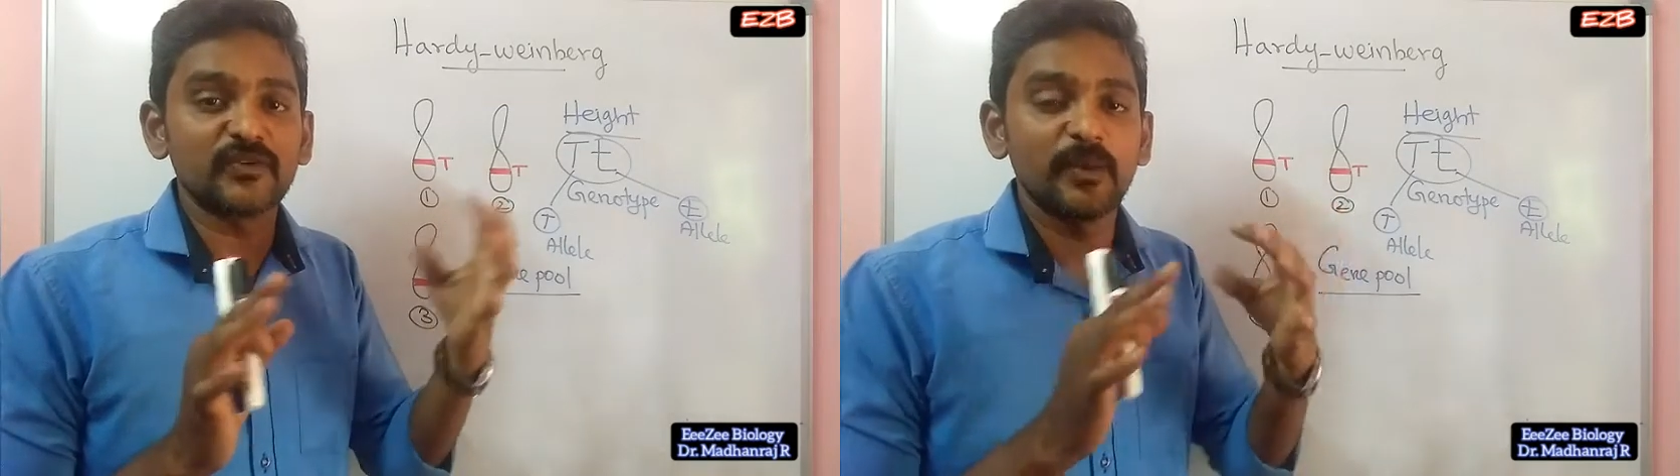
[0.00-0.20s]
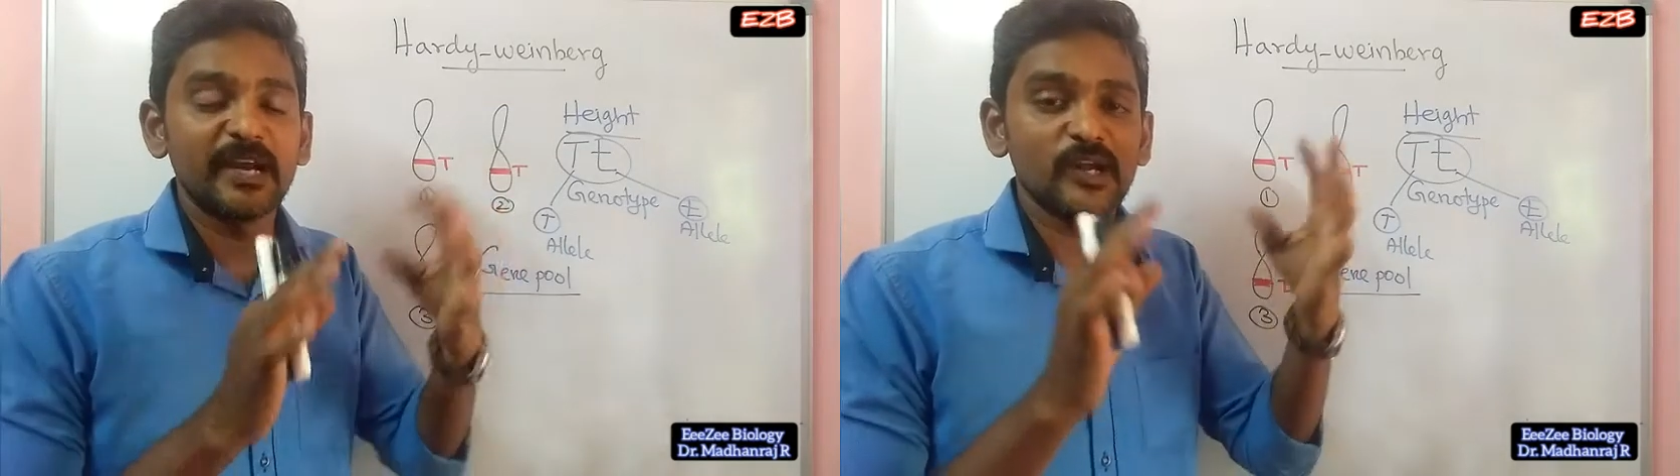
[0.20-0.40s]

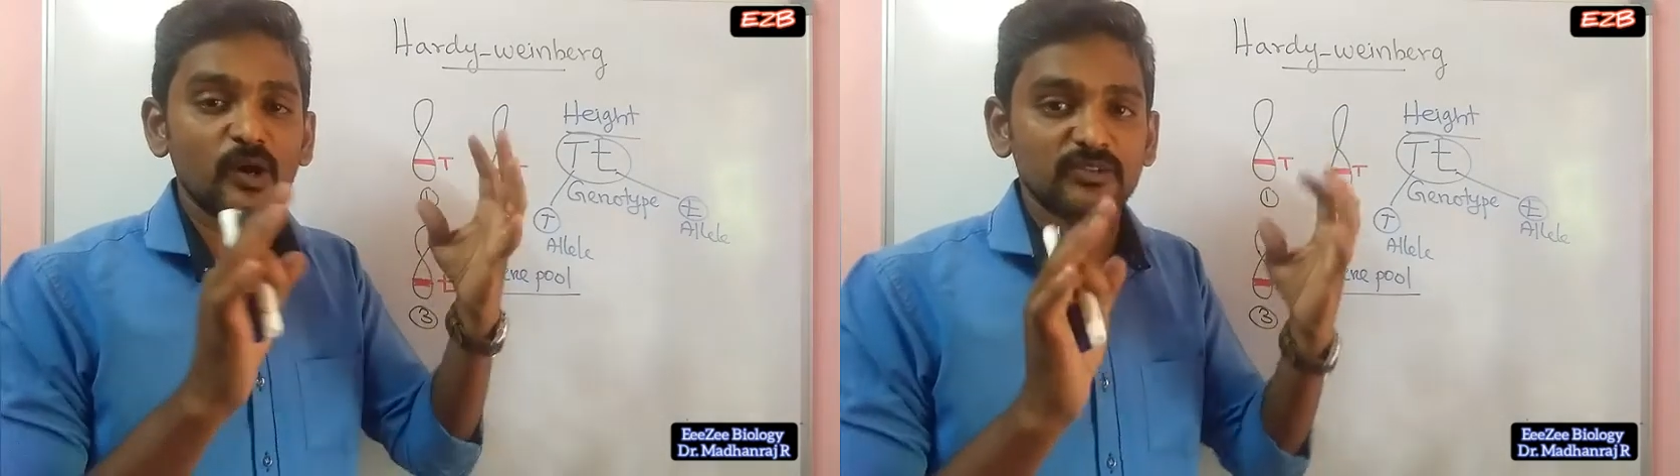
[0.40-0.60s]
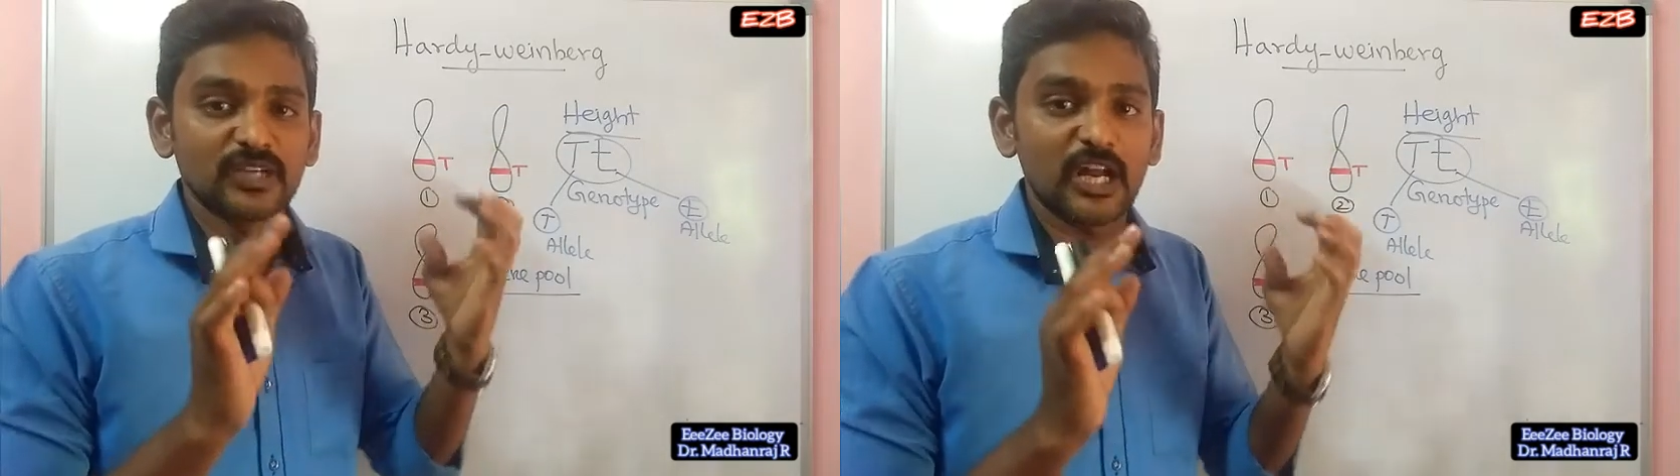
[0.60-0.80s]
Many
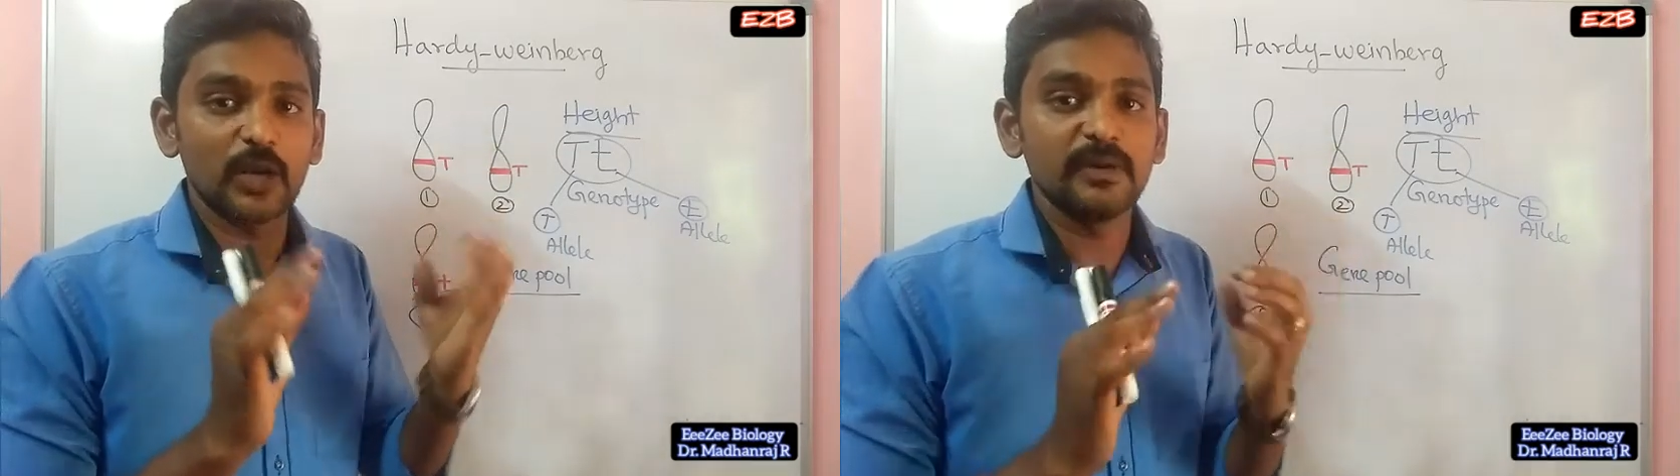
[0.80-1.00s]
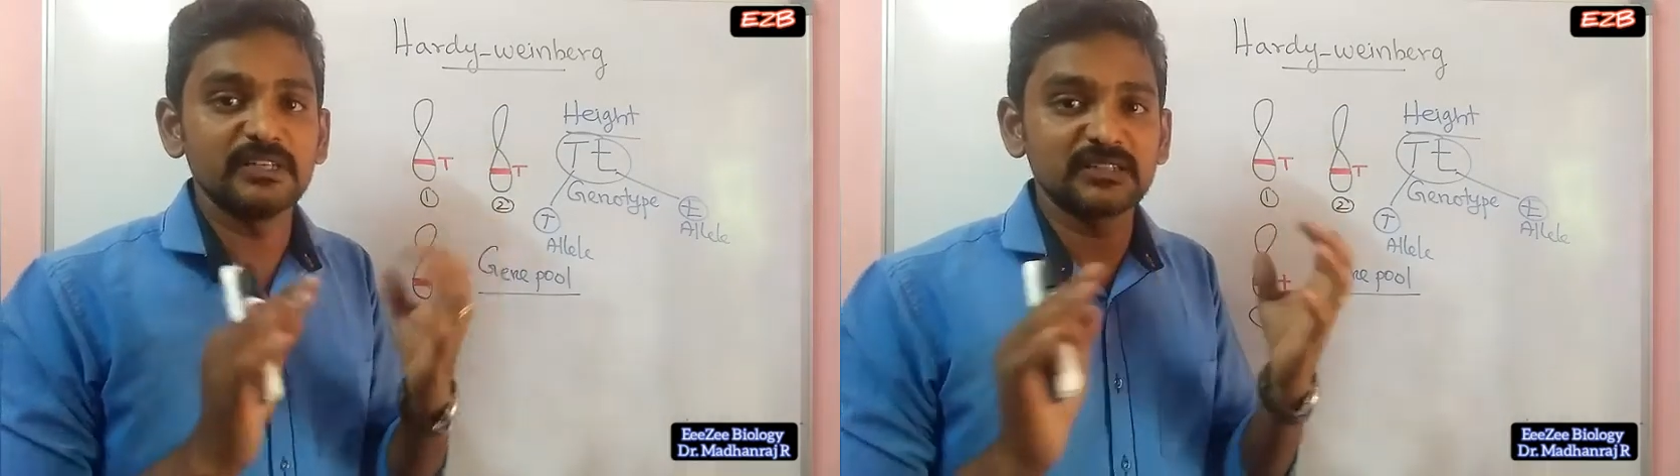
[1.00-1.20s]
are there, I
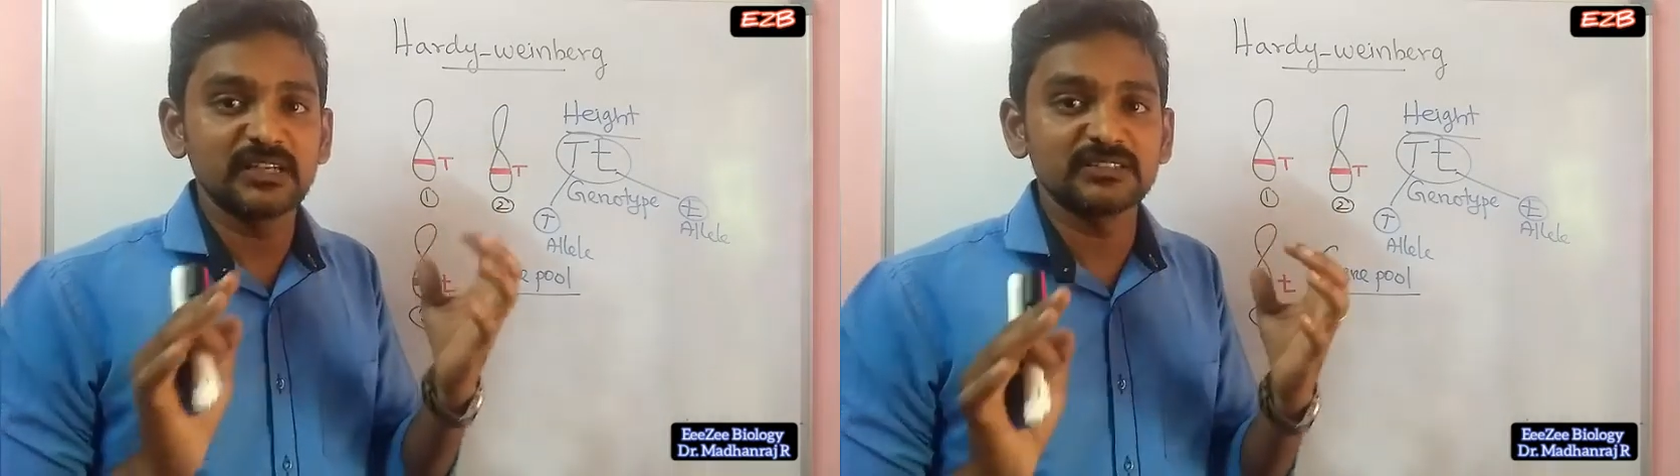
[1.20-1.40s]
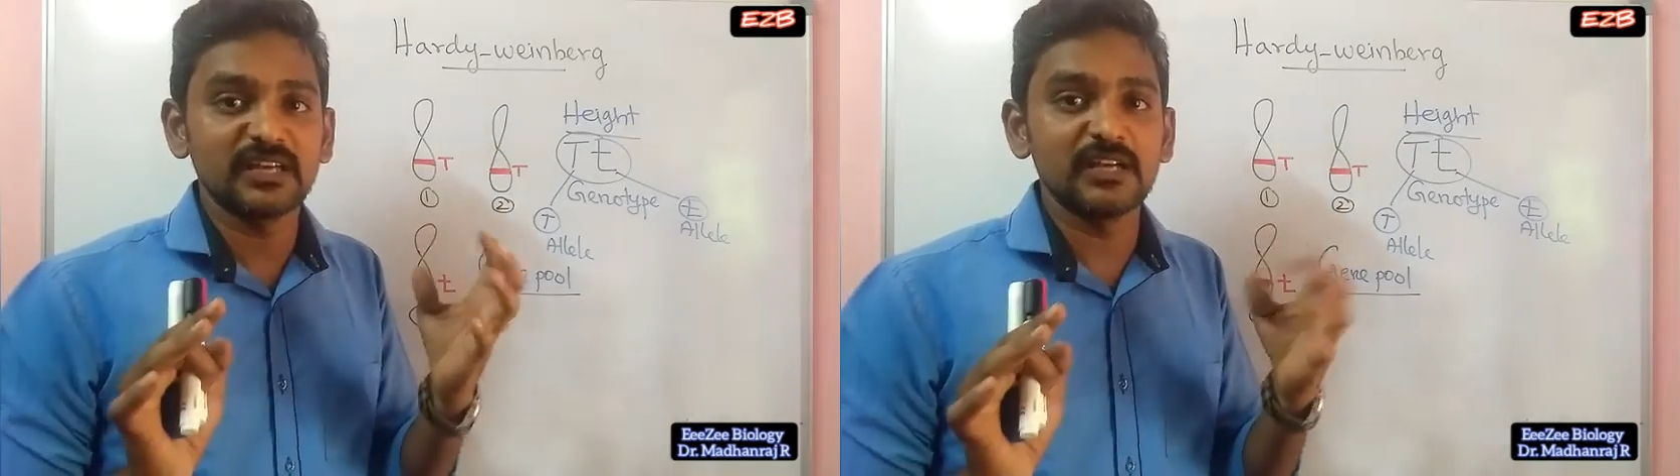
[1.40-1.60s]
will be
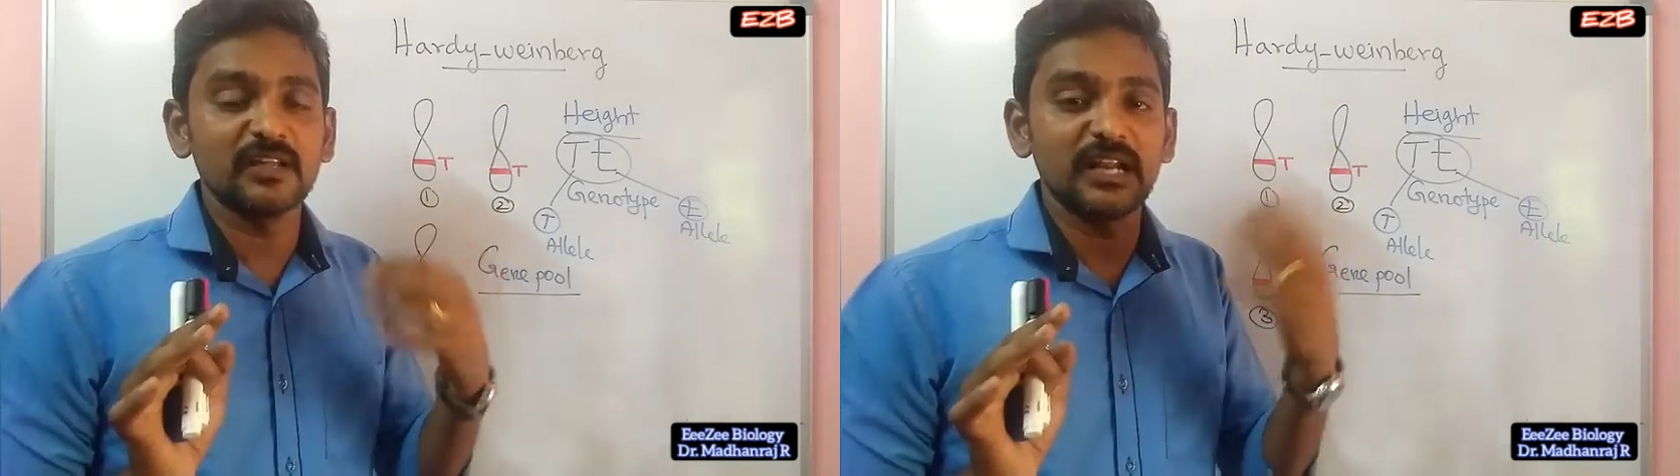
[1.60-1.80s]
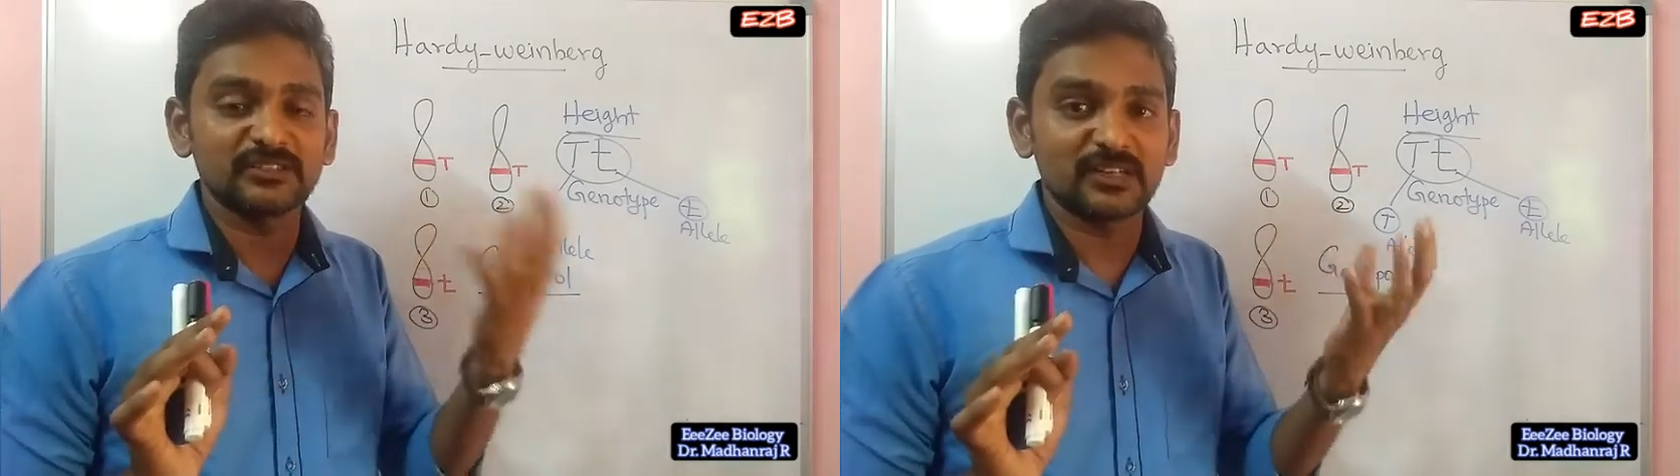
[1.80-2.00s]
discussing in the
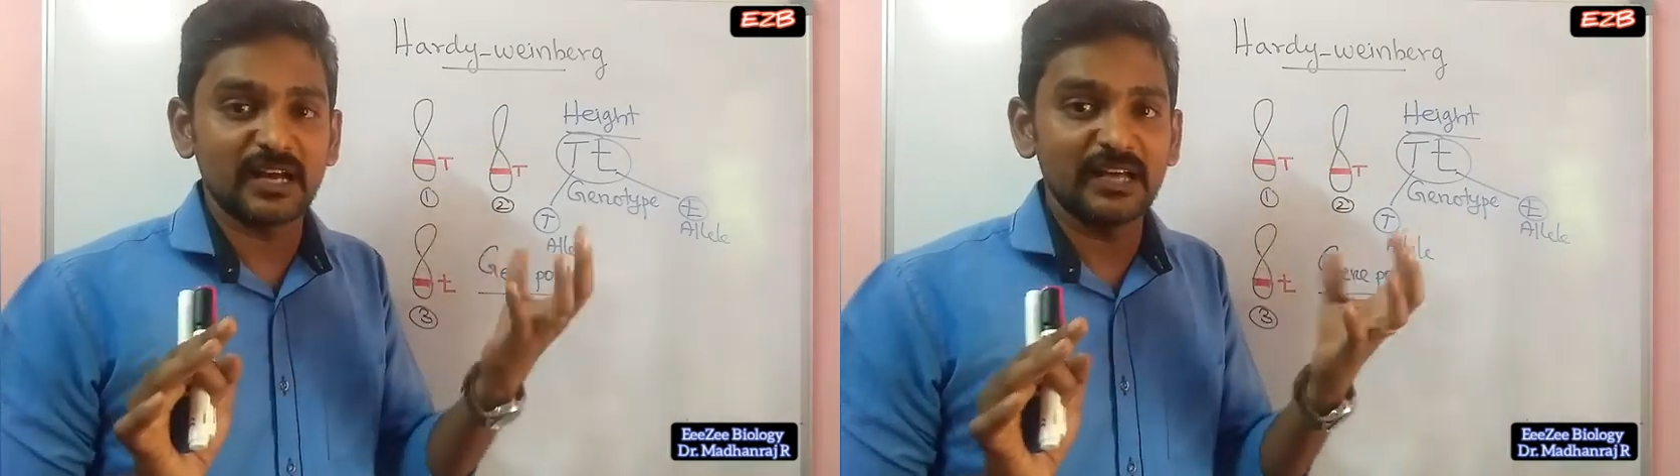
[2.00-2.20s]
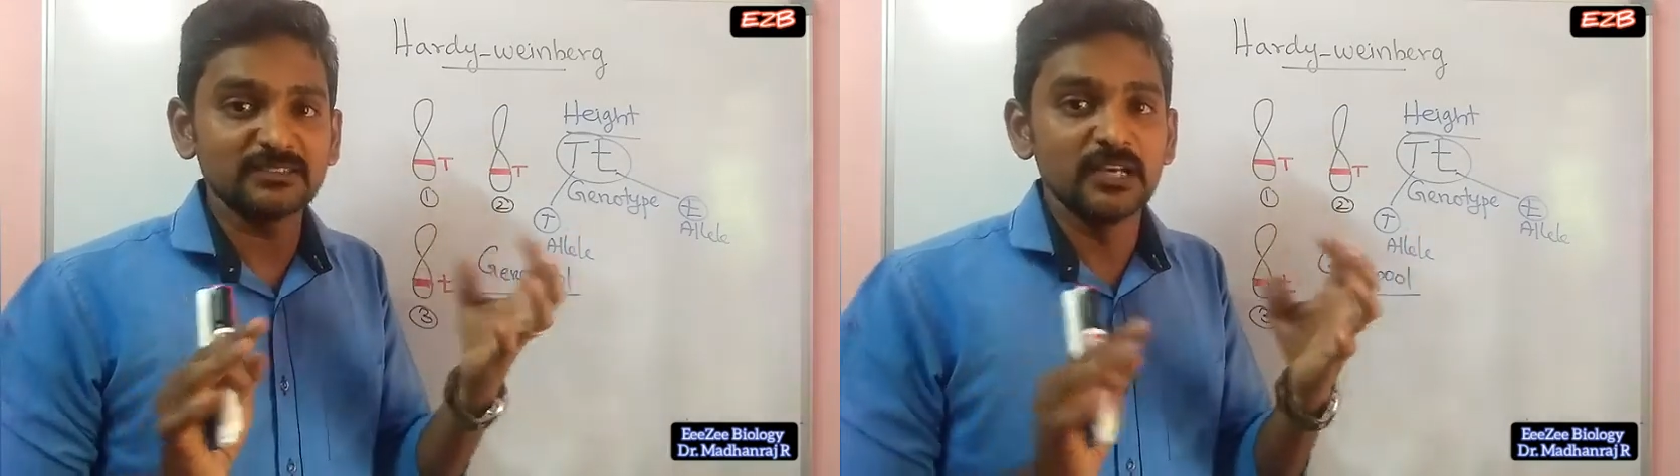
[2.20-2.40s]
next
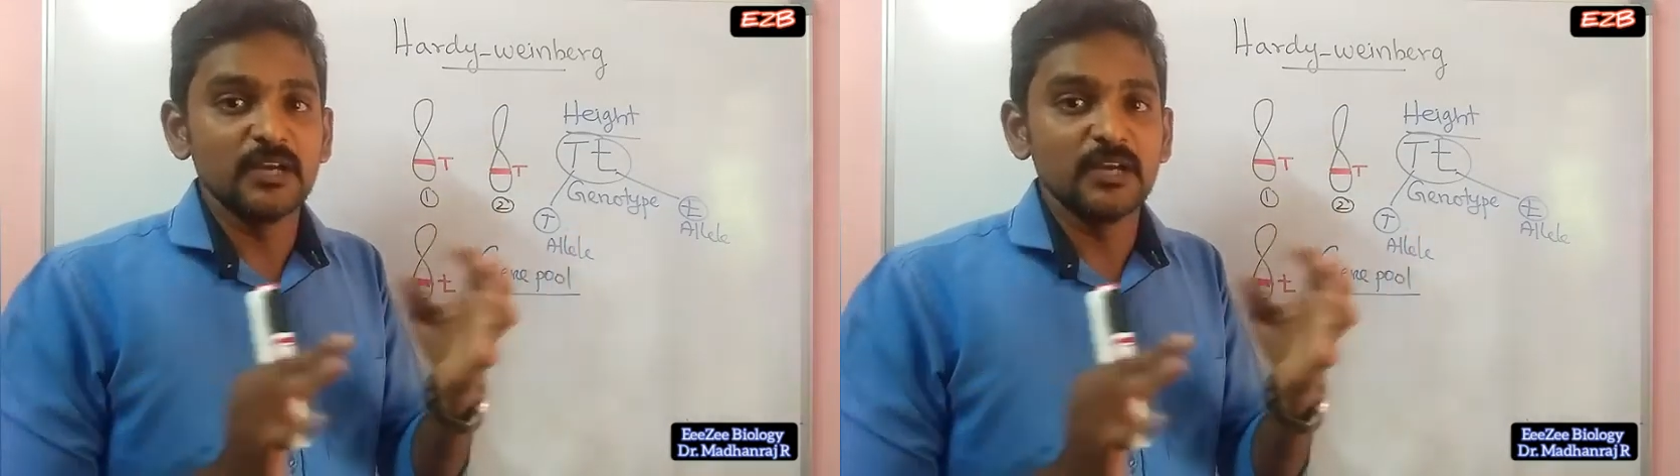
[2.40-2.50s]
class.